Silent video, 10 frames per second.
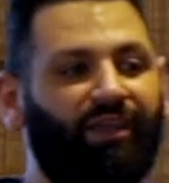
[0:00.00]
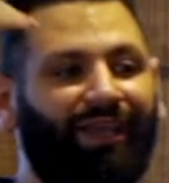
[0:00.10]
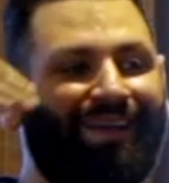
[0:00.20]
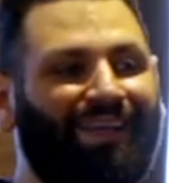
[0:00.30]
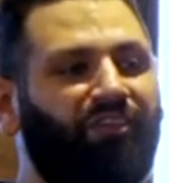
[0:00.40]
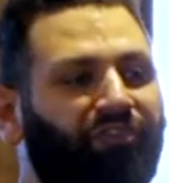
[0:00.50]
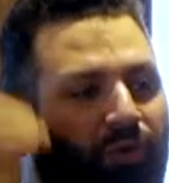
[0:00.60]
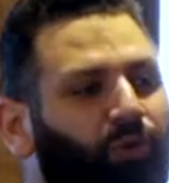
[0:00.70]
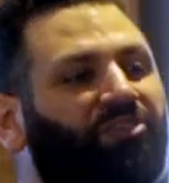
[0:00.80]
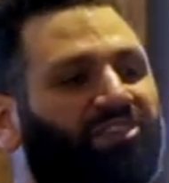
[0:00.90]
they
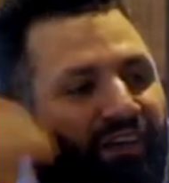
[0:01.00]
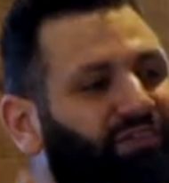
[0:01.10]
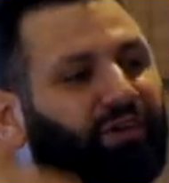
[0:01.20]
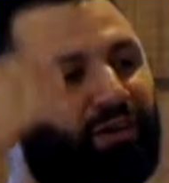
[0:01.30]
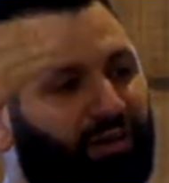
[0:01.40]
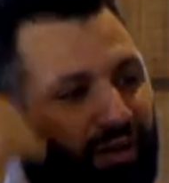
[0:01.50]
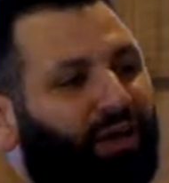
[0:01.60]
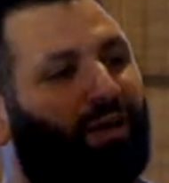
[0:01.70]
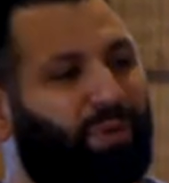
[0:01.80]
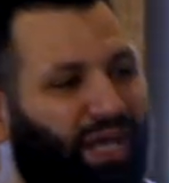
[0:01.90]
review several
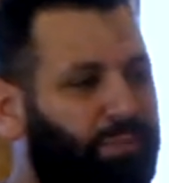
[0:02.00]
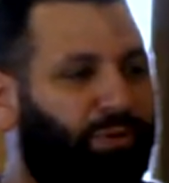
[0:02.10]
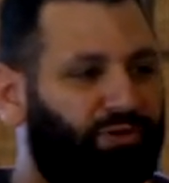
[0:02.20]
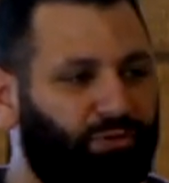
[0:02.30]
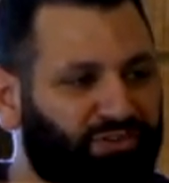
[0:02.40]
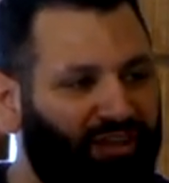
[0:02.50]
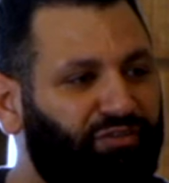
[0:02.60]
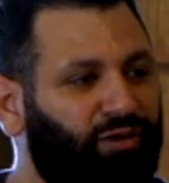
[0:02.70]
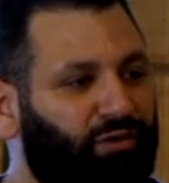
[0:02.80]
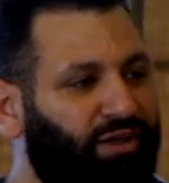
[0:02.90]
papers or
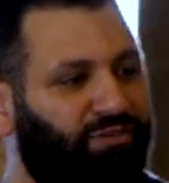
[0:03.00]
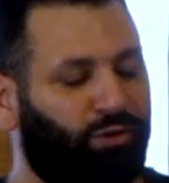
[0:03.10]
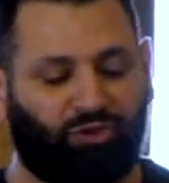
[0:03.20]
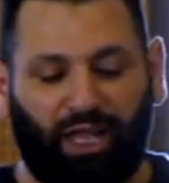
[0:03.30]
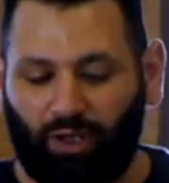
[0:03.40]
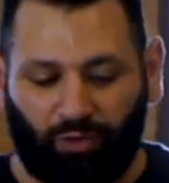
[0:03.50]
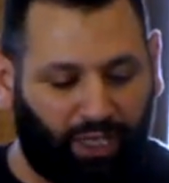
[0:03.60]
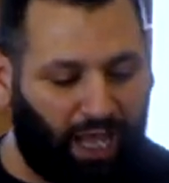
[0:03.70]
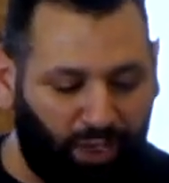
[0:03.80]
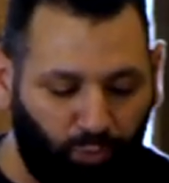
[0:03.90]
several research. Like,
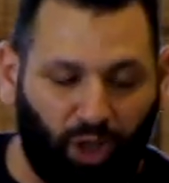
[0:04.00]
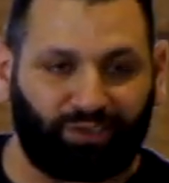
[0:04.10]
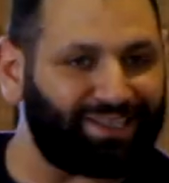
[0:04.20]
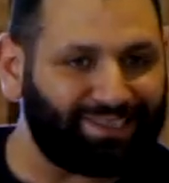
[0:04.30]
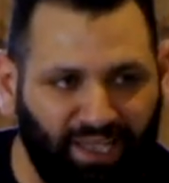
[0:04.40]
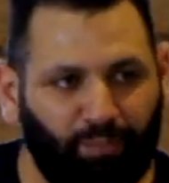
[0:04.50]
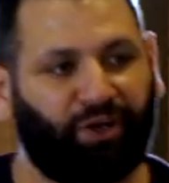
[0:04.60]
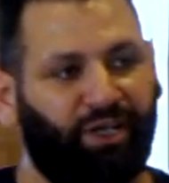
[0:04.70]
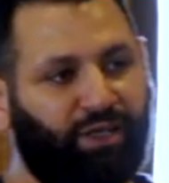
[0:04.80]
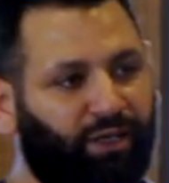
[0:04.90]
okay, I want a
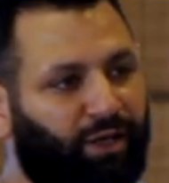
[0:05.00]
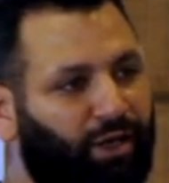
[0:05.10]
summary.